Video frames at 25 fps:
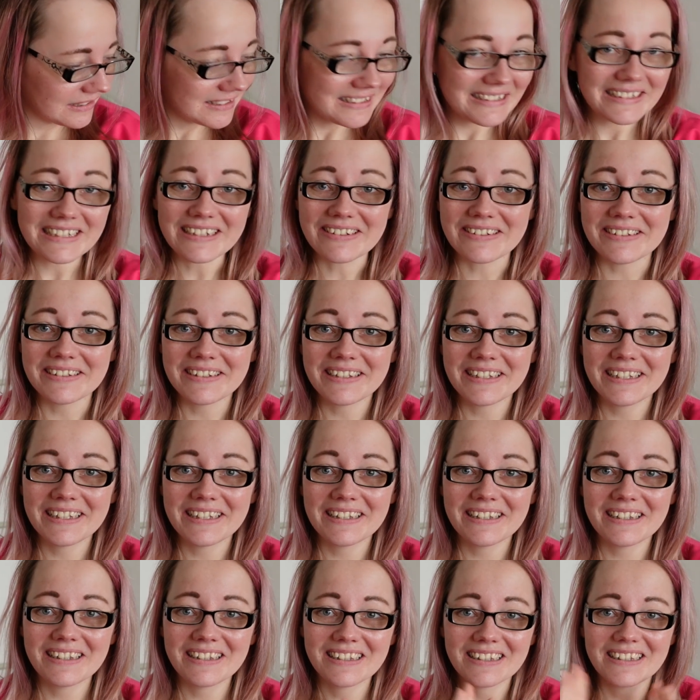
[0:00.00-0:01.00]
So,
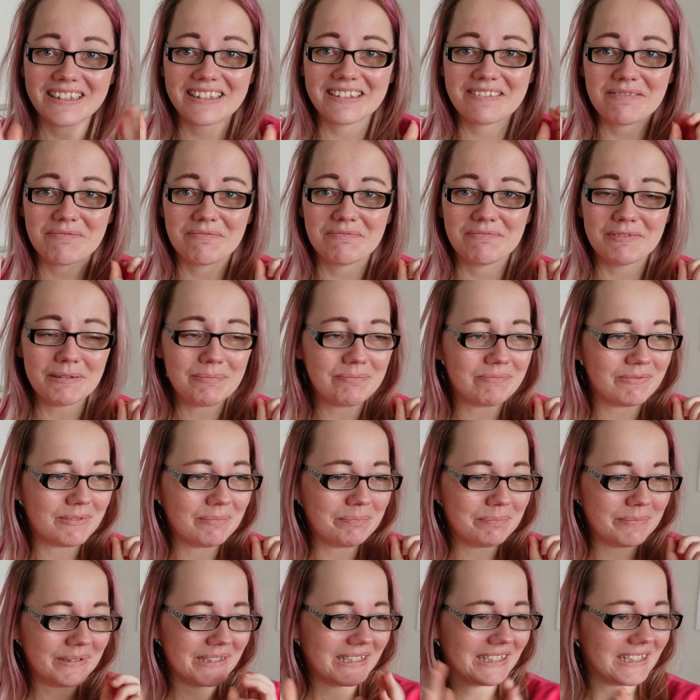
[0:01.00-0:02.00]
whoop,
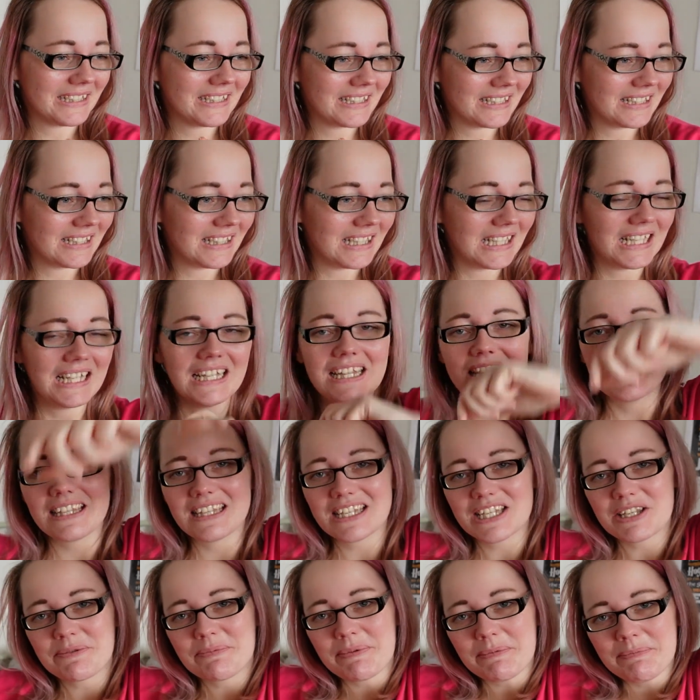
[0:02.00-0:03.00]
whoop.
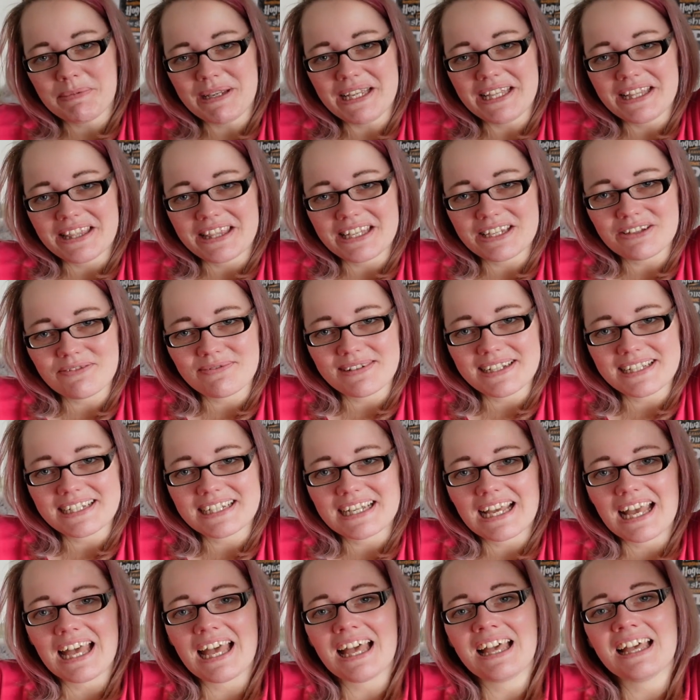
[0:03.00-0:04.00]
This has been me this week,
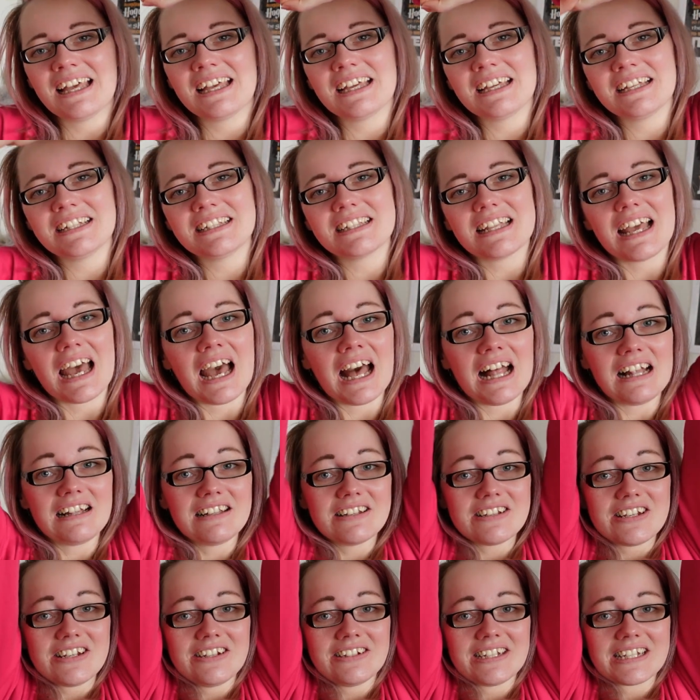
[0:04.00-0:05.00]
and I'll
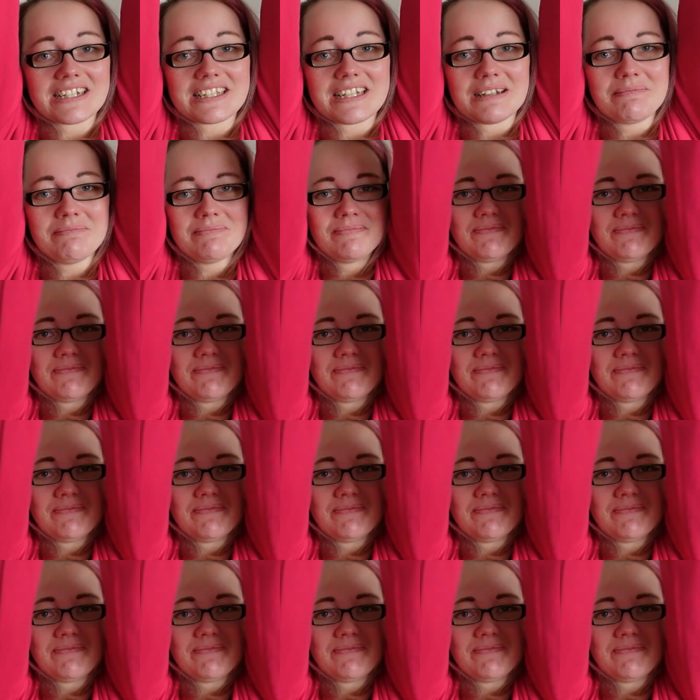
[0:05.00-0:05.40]
see you next time.